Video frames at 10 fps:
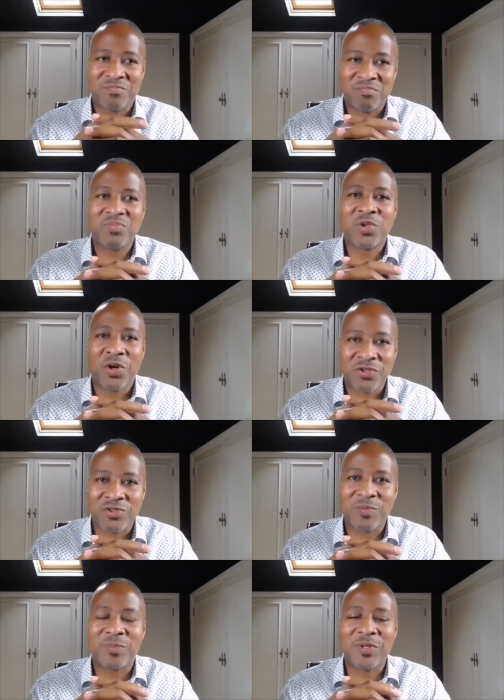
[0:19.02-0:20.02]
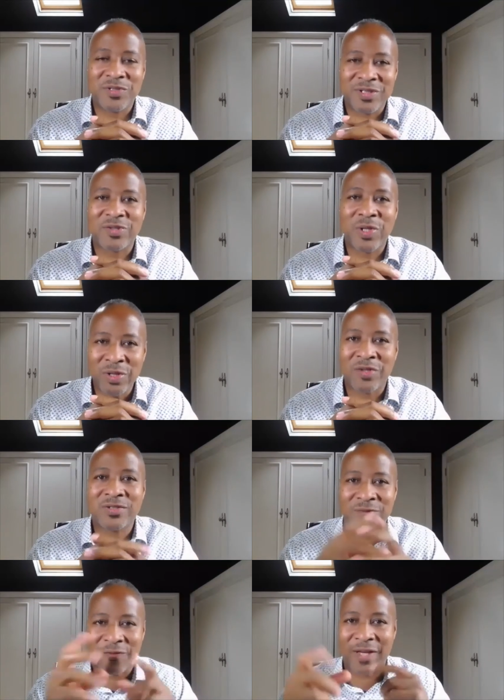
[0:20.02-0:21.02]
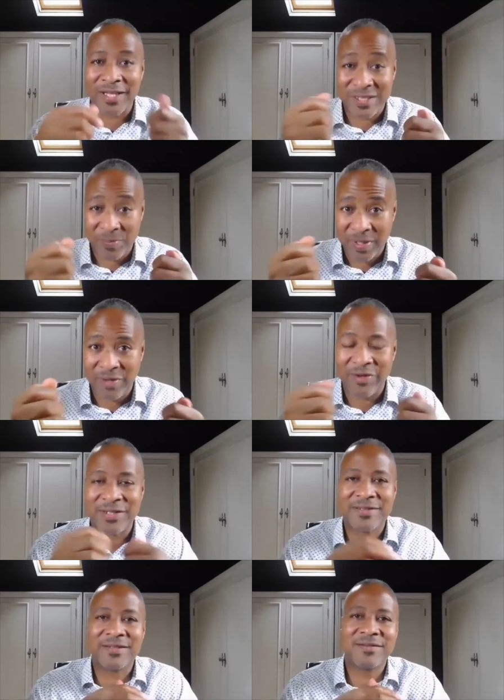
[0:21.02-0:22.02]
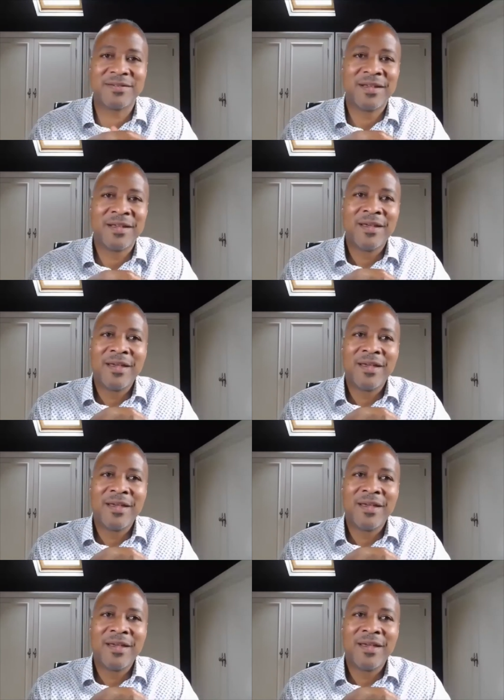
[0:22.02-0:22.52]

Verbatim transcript: contributed to a lot of experiences.